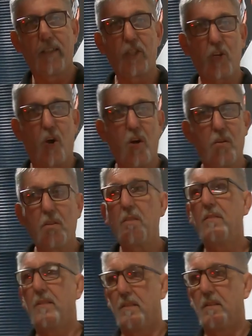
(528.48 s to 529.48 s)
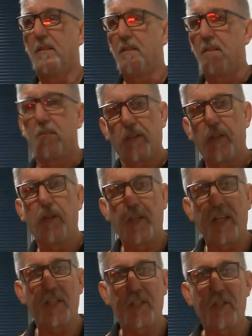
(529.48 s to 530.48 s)
child who
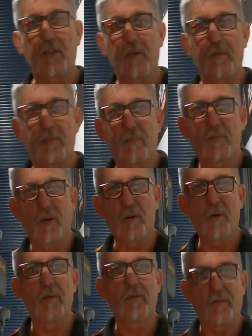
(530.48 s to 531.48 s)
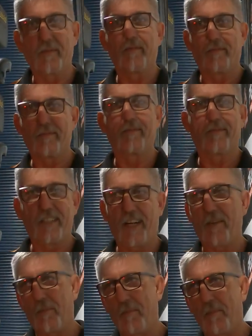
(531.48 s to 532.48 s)
needs to, or
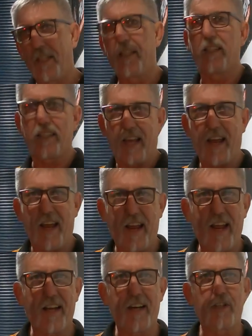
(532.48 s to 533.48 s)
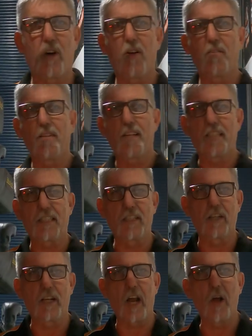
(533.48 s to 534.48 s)
Mrs. and a child that's
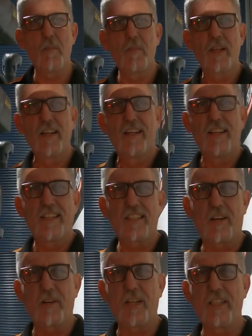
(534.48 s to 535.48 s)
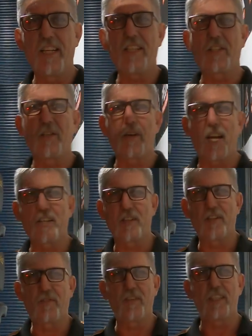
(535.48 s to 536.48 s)
still at home. So he needs to
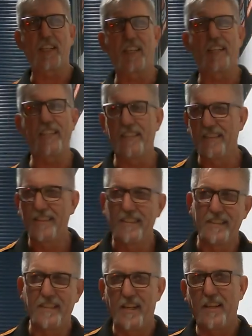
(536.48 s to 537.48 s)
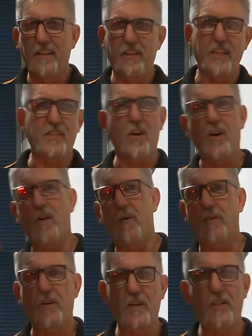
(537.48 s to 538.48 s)
actually physically thinks, oh,
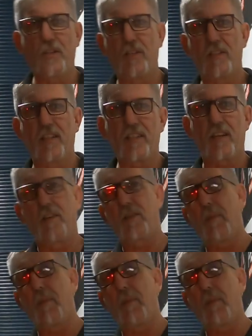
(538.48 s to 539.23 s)
I've got to use it. So he's